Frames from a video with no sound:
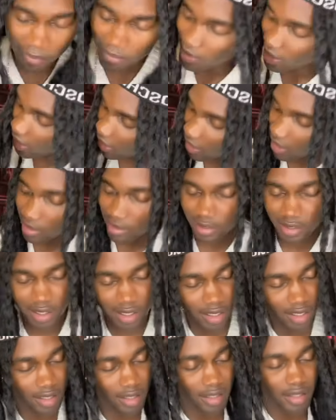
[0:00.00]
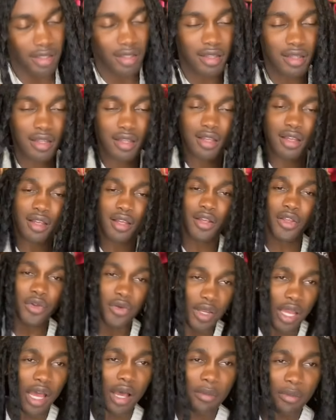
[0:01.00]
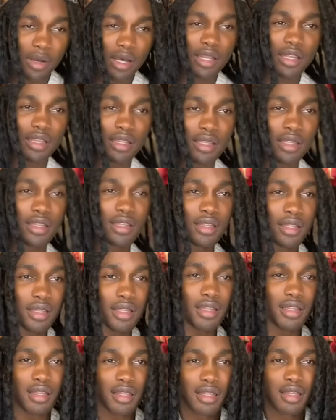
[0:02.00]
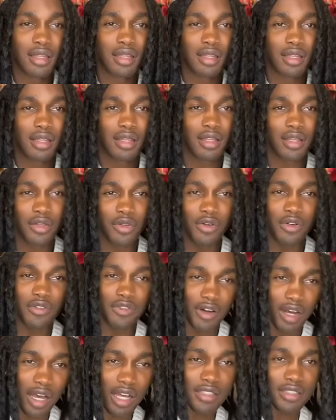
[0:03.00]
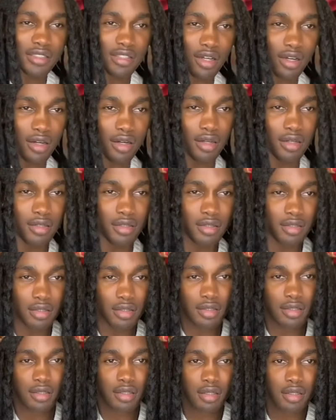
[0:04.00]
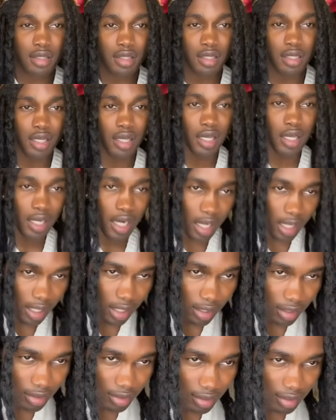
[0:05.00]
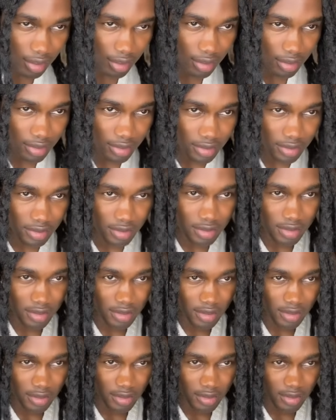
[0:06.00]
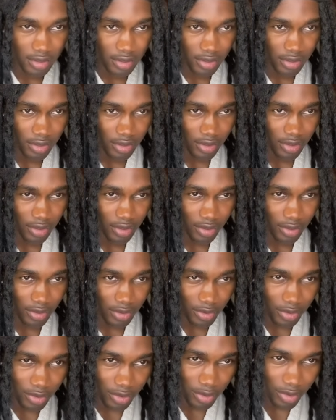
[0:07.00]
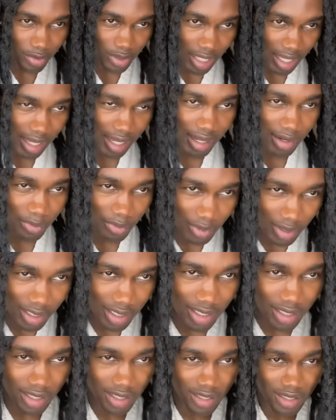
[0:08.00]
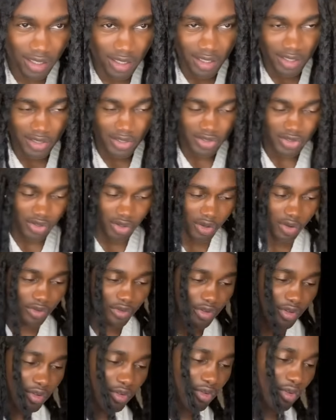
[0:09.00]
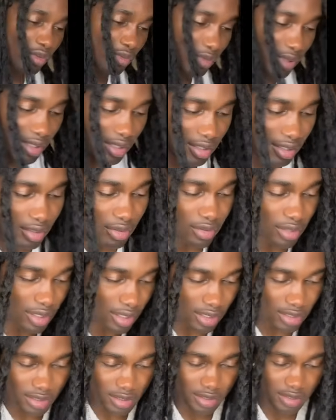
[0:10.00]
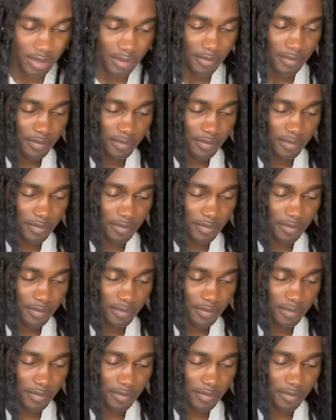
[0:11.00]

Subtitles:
now, Nick. You got money. You a five star. NIL deal. You got money. So if you want me to do this,